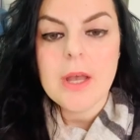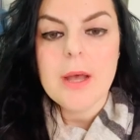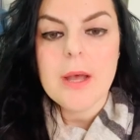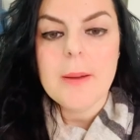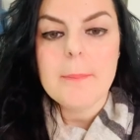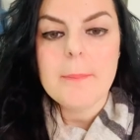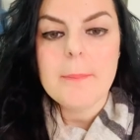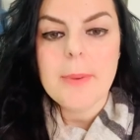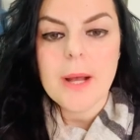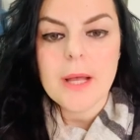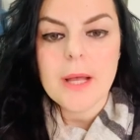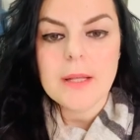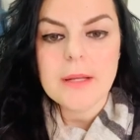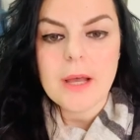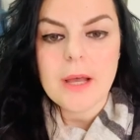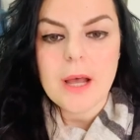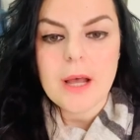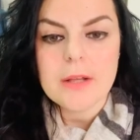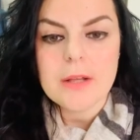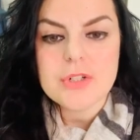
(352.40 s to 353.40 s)

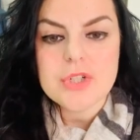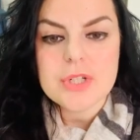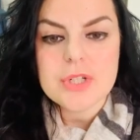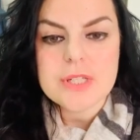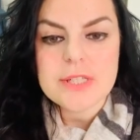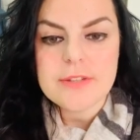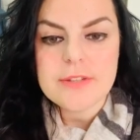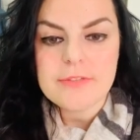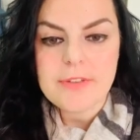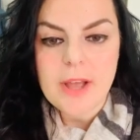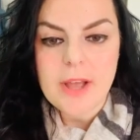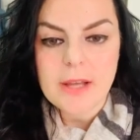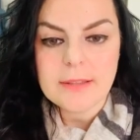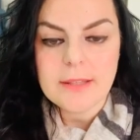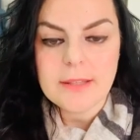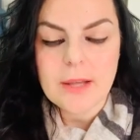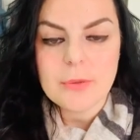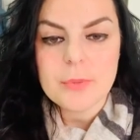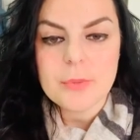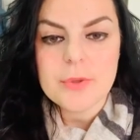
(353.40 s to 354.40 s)
But just the fact
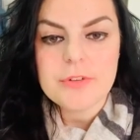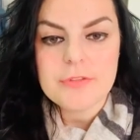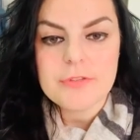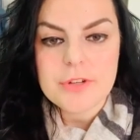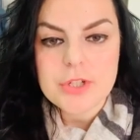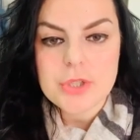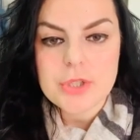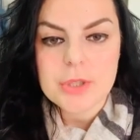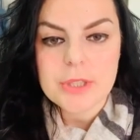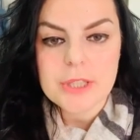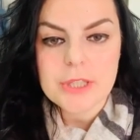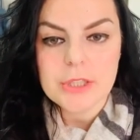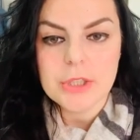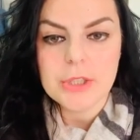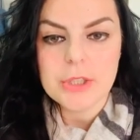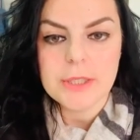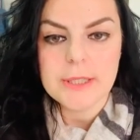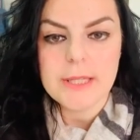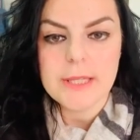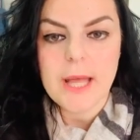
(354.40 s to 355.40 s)
that we're visually
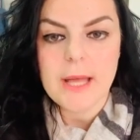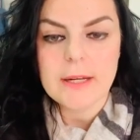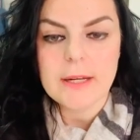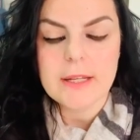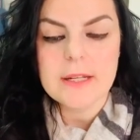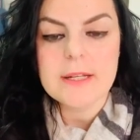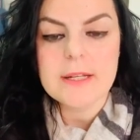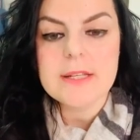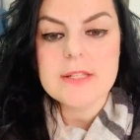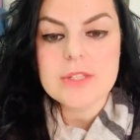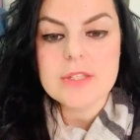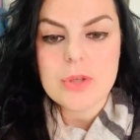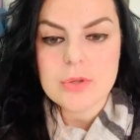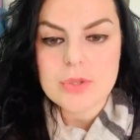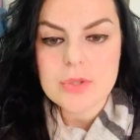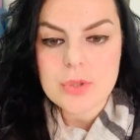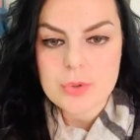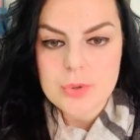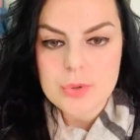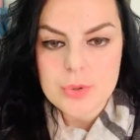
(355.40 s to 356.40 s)
looking at it is
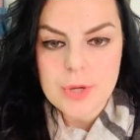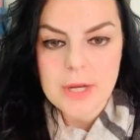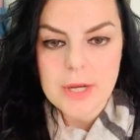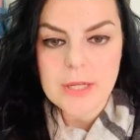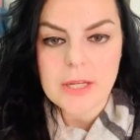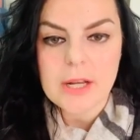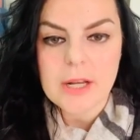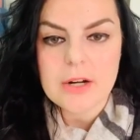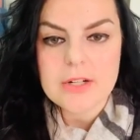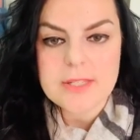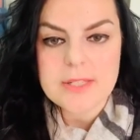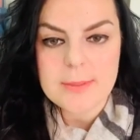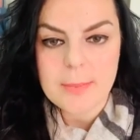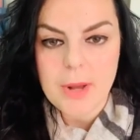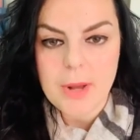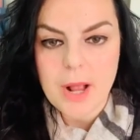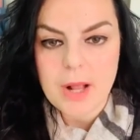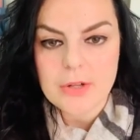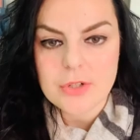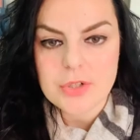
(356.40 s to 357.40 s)
also training our
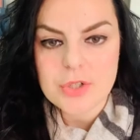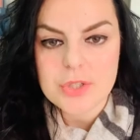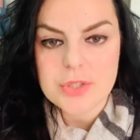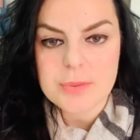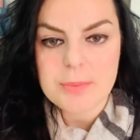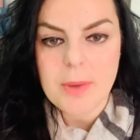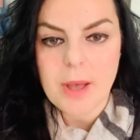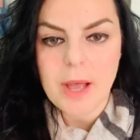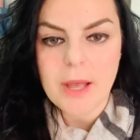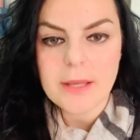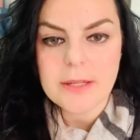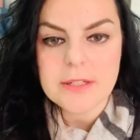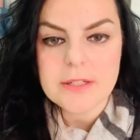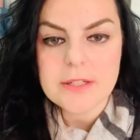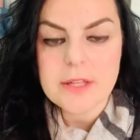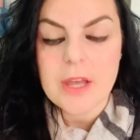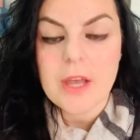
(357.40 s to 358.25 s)
subconscious mind